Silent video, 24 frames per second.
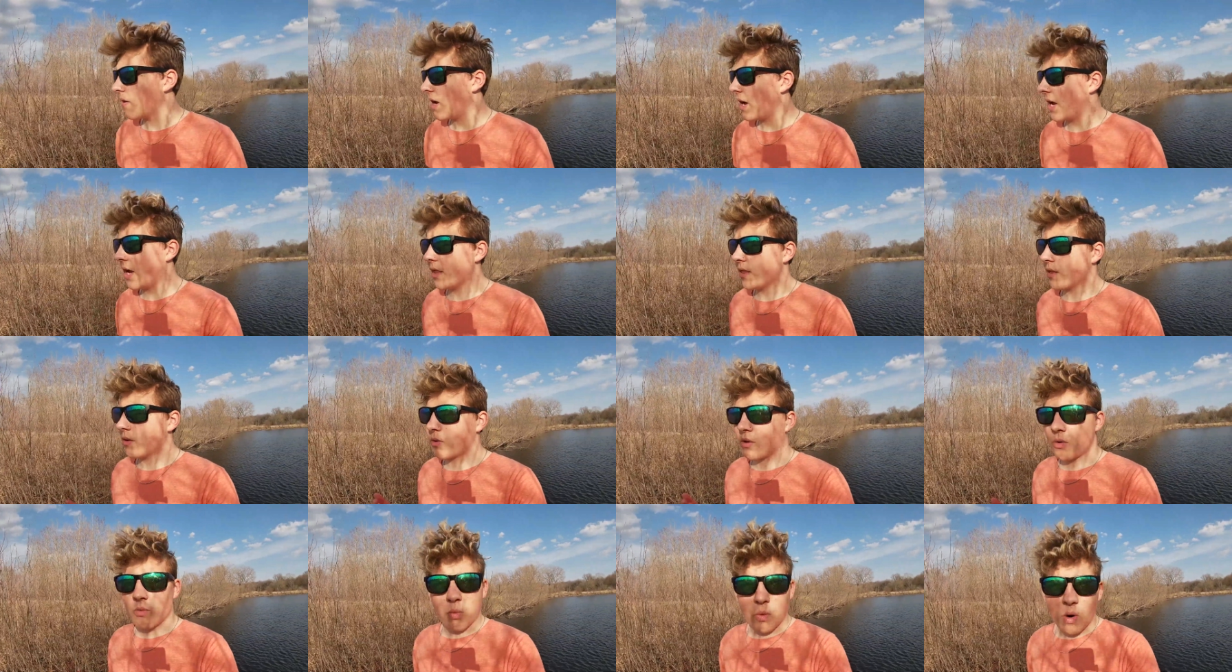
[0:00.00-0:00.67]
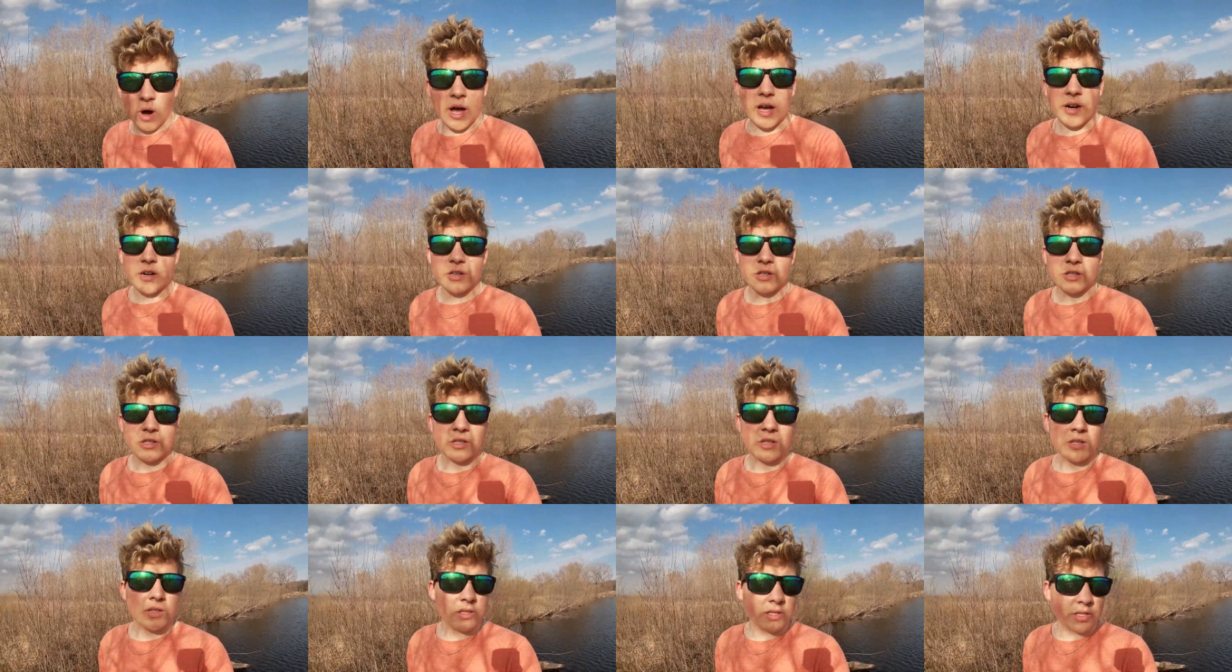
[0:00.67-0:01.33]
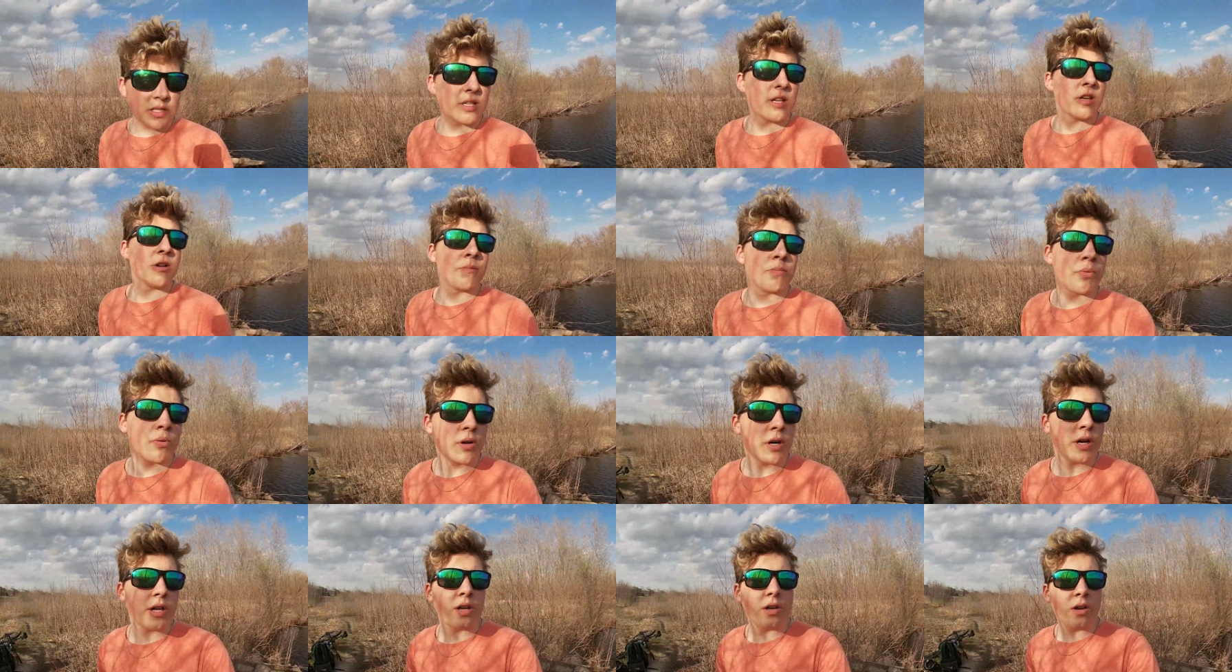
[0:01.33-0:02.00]
and the water's still
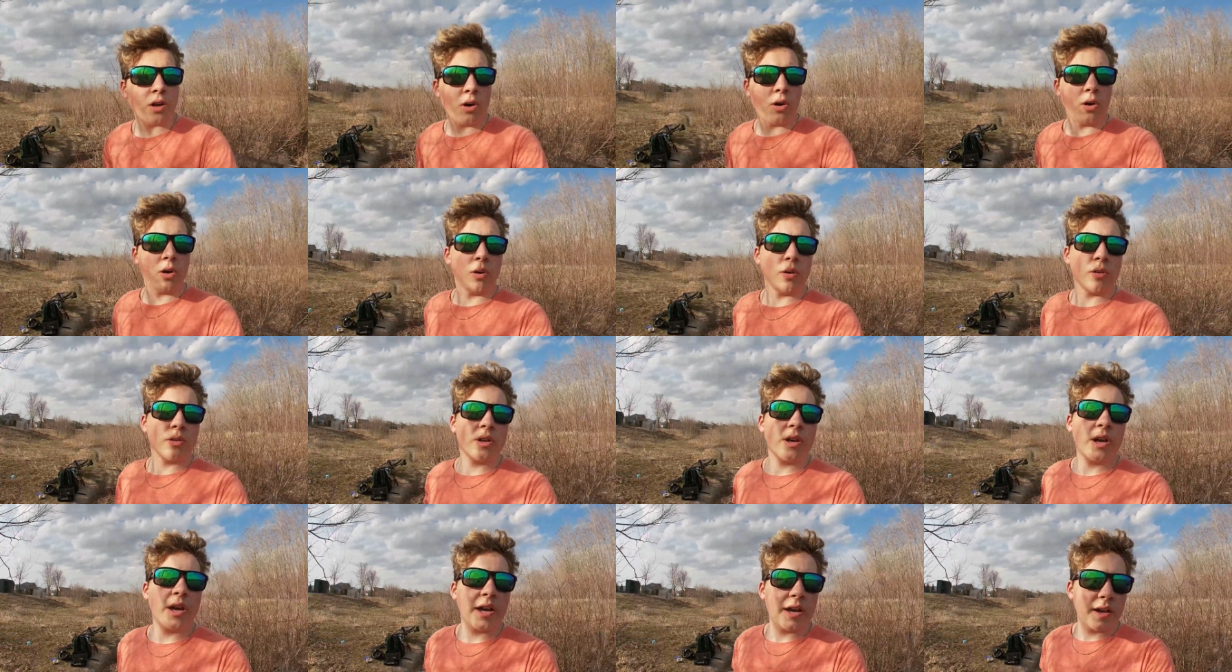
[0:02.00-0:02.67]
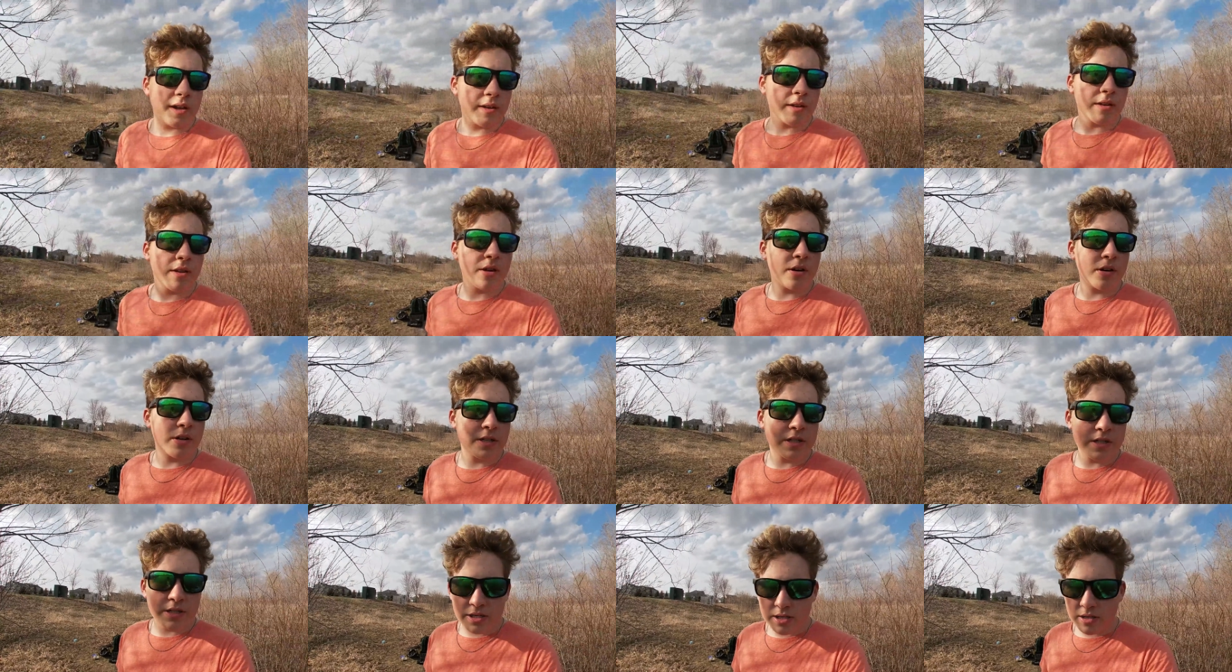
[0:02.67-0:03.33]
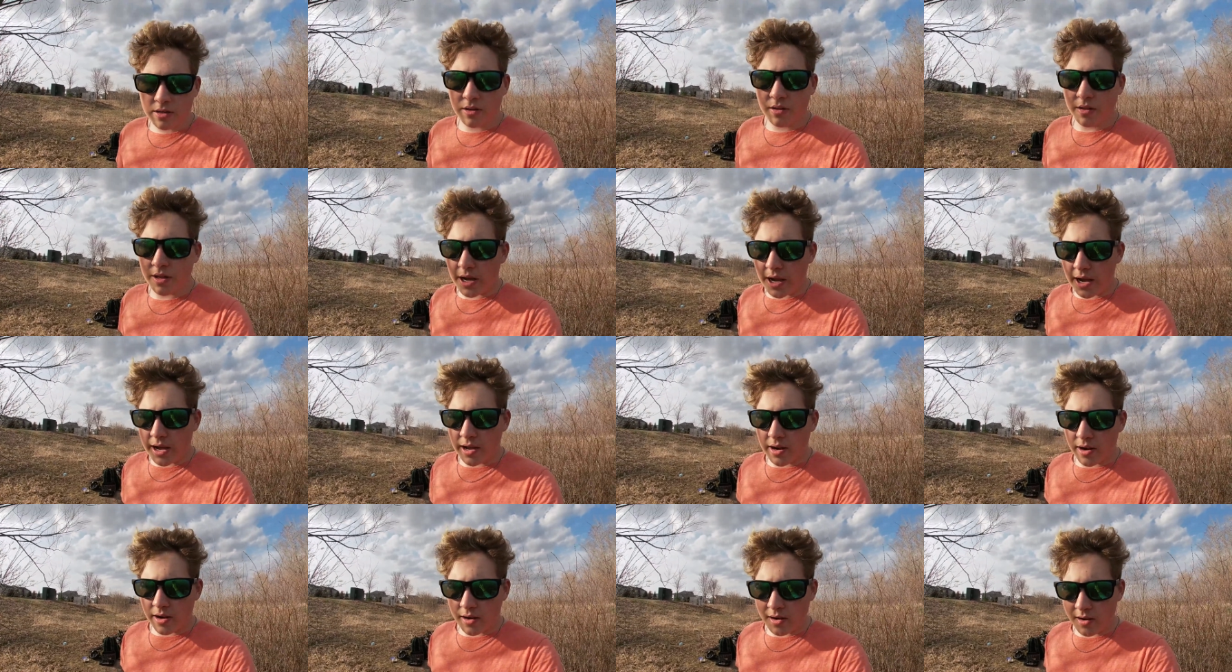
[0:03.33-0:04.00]
pretty cold and they're still
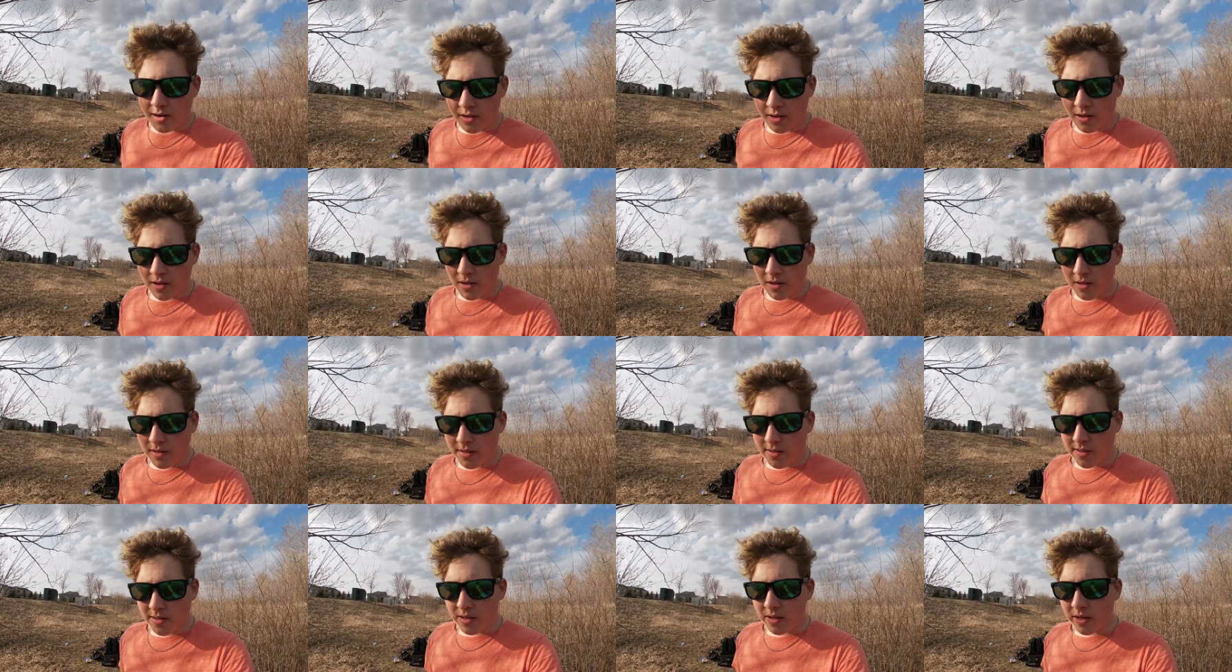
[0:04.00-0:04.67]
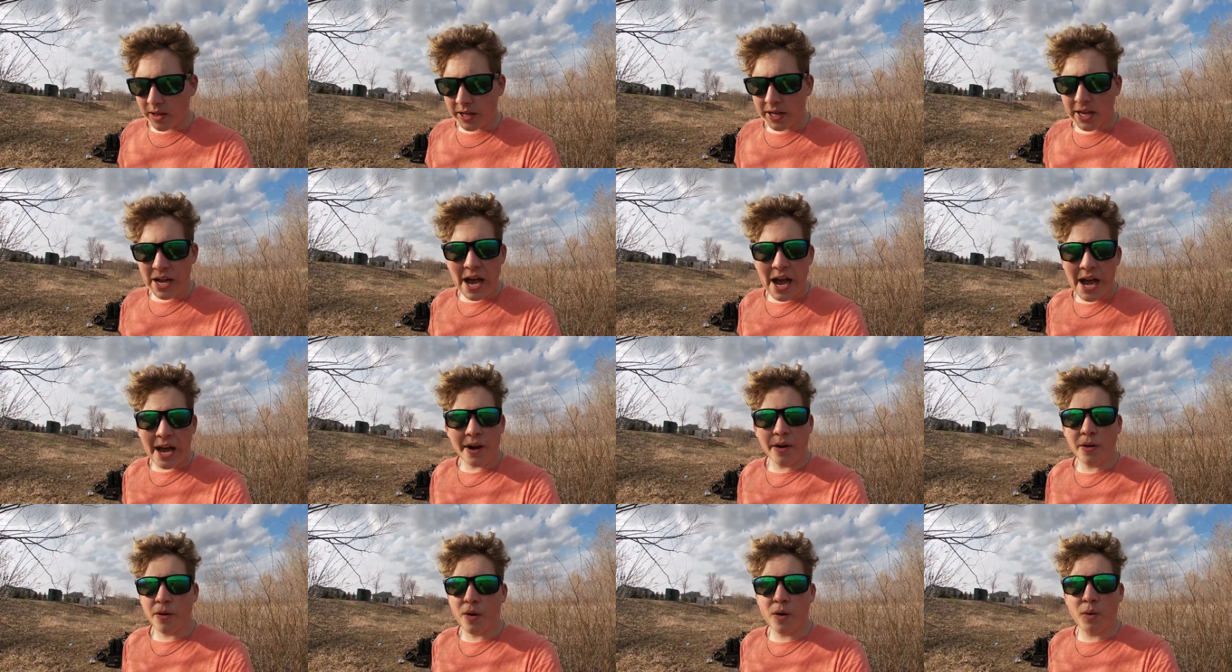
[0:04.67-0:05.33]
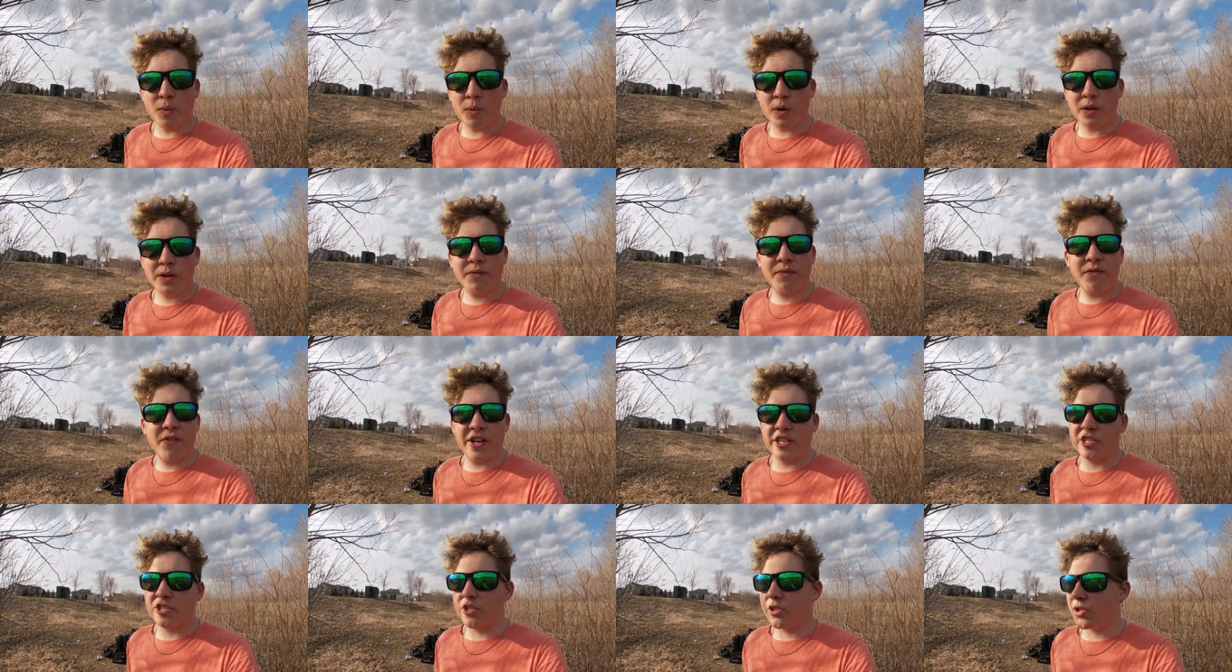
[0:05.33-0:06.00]
not like I don't know what
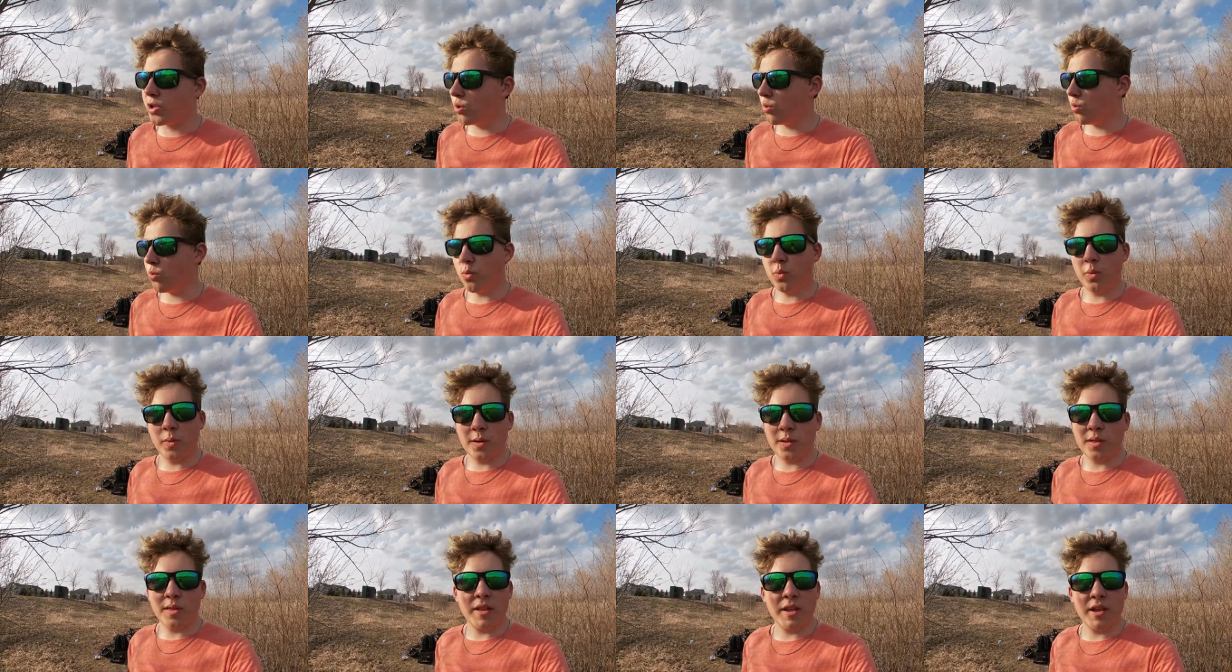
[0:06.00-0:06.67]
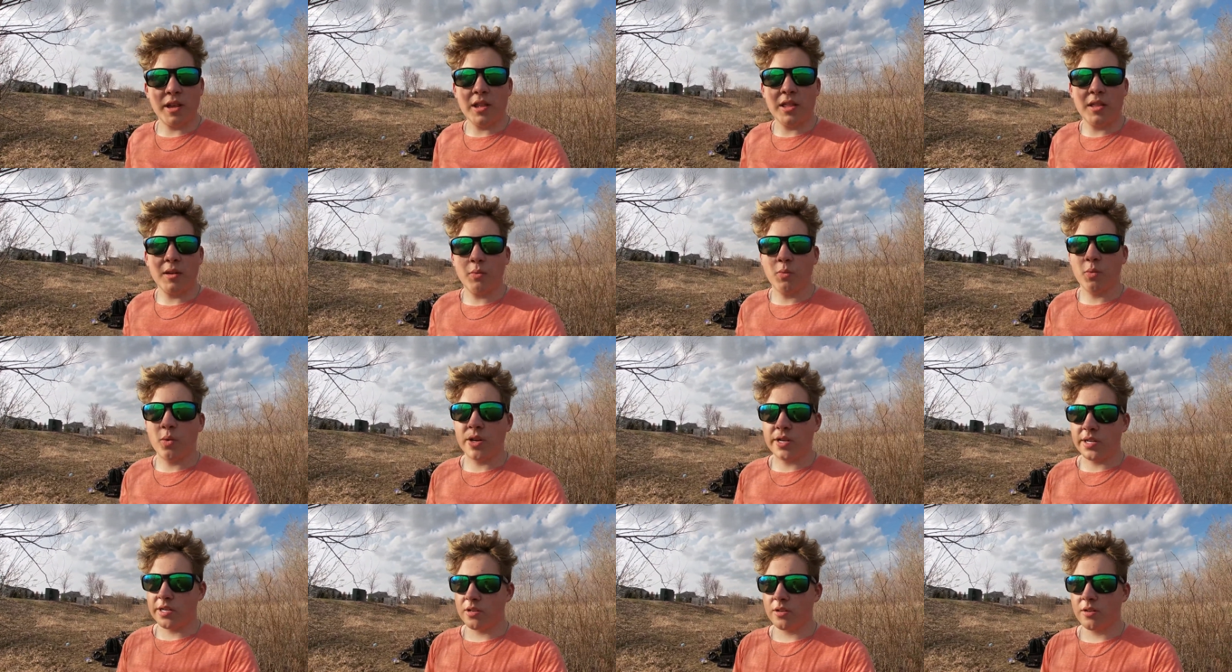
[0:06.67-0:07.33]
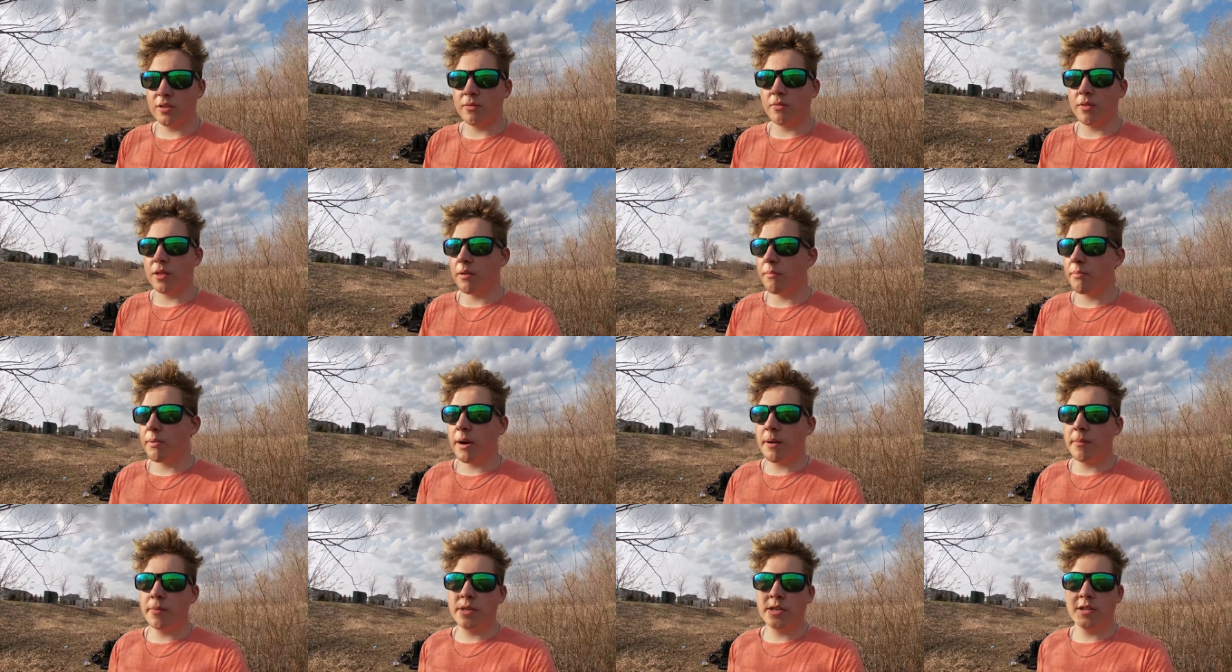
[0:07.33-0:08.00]
fish do in the winter. They're
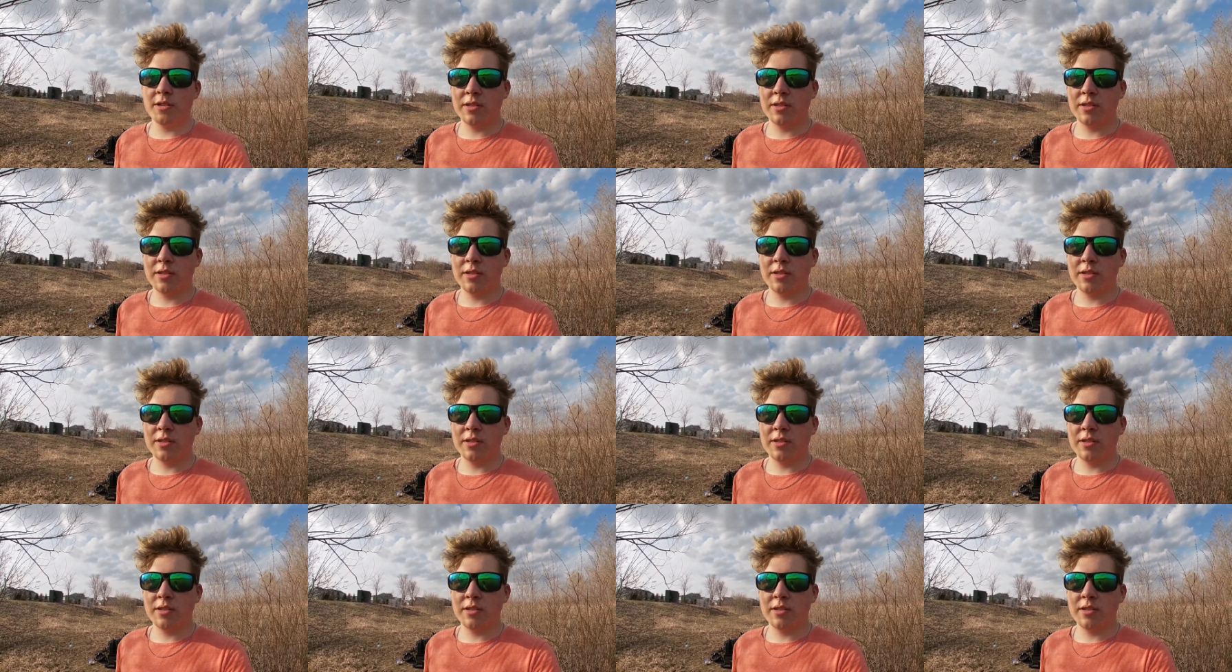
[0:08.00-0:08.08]
probably